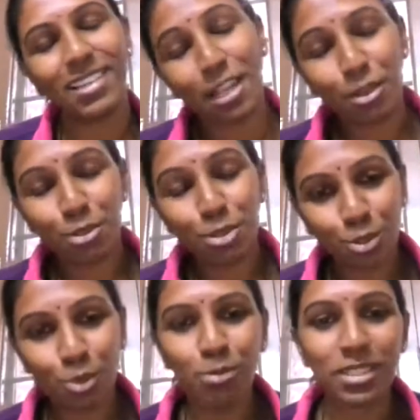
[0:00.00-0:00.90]
Thank you
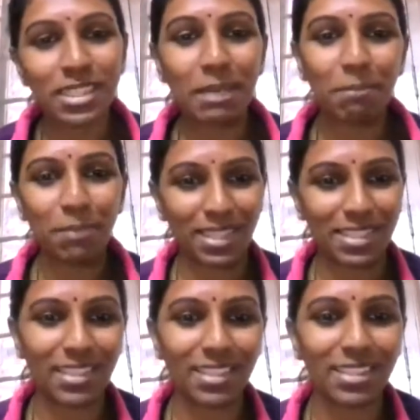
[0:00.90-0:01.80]
so much. Keep
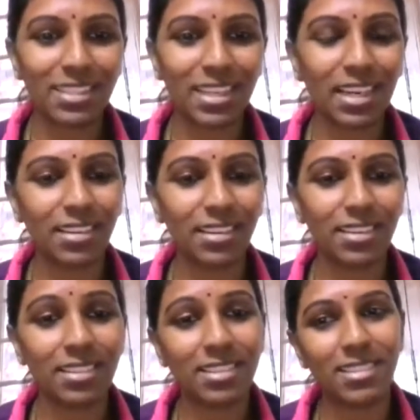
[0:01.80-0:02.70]
blessing us, and
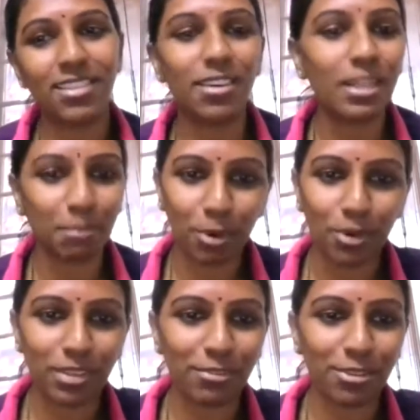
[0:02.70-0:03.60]
it's really
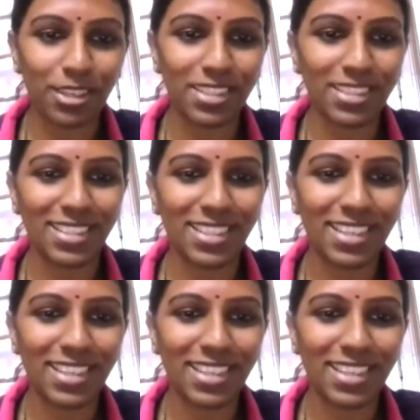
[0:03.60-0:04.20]
important for us.